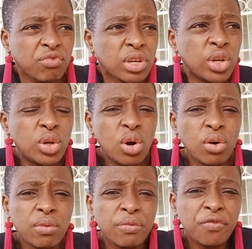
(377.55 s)

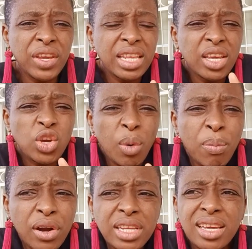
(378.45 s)
feeding your
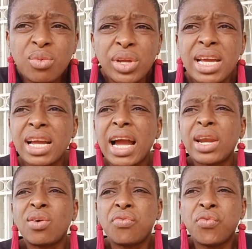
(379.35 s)
body with the
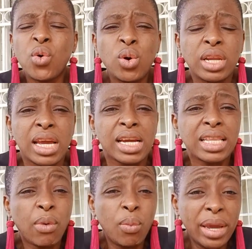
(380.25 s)
kind of food
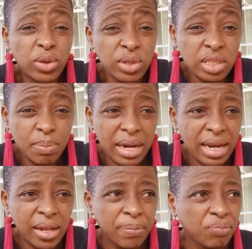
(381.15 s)
that will make you
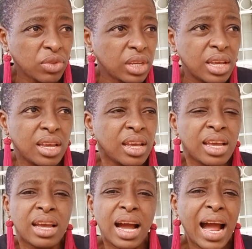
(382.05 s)
smile.
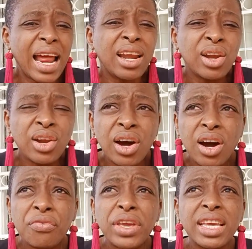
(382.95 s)
I
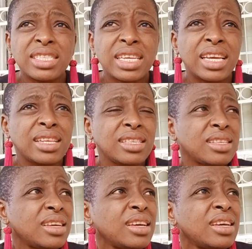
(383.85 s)
love eating
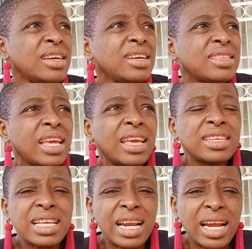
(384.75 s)

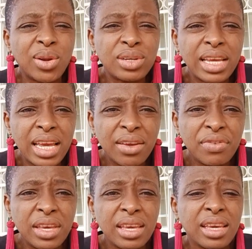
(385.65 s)
things that are not
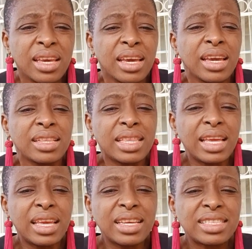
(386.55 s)
heavy,
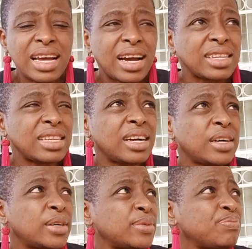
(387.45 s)
things that
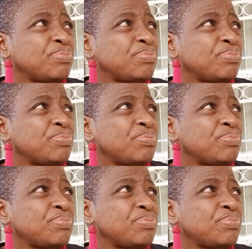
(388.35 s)
will